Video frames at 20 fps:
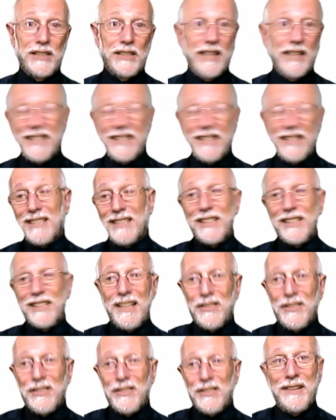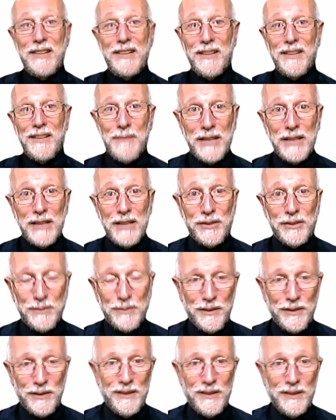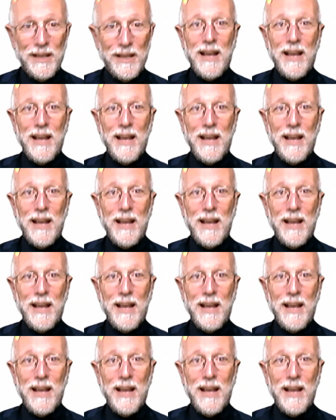that doesn't give us anything measurable.